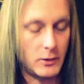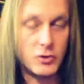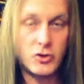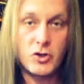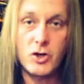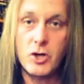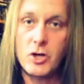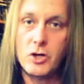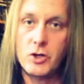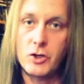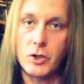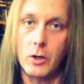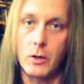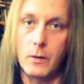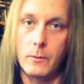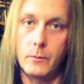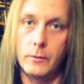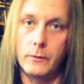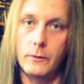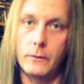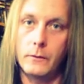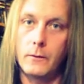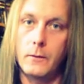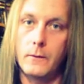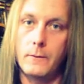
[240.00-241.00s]
G sharp,
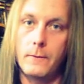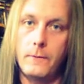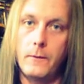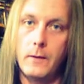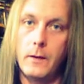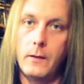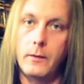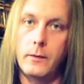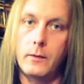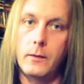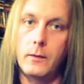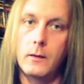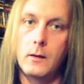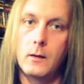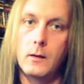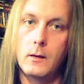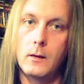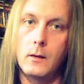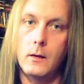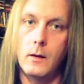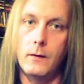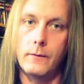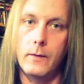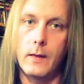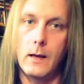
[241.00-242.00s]
which is the 5th
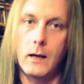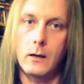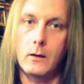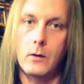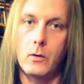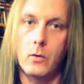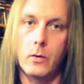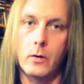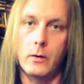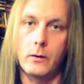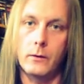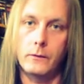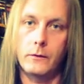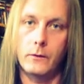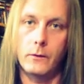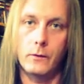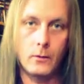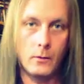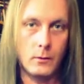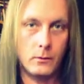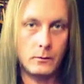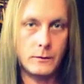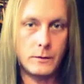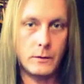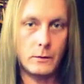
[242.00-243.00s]
of that chord. So there
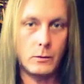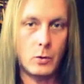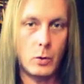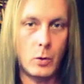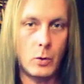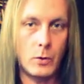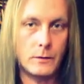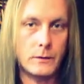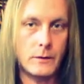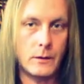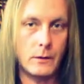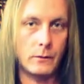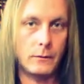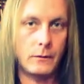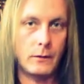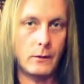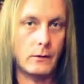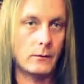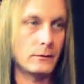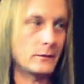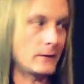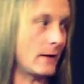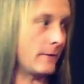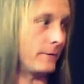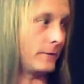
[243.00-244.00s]
are 2 chord tones that are
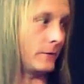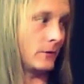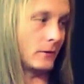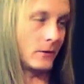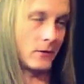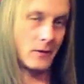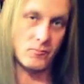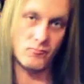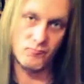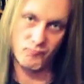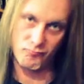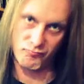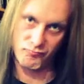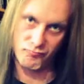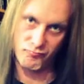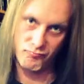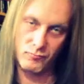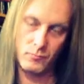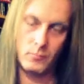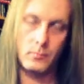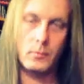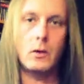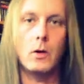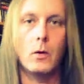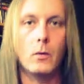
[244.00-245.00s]
definitely
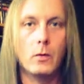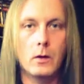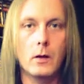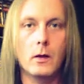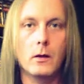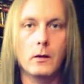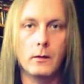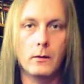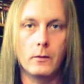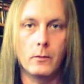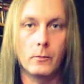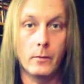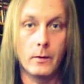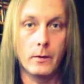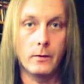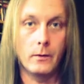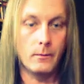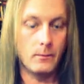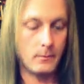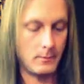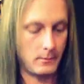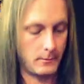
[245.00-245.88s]
going on in the rhythm.